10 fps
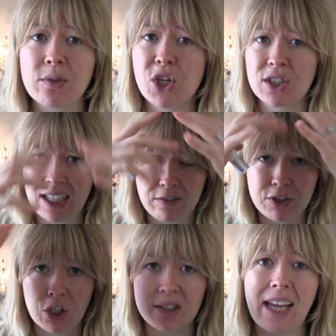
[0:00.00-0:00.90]
so it just
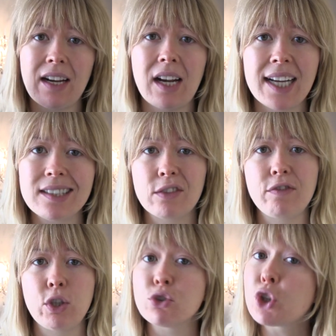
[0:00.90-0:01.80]
gives your skin a nice
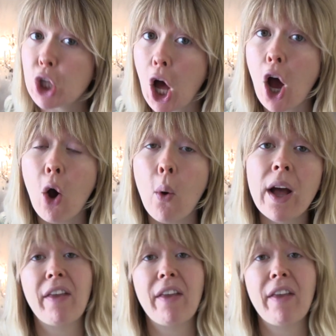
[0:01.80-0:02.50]
diffuse glow.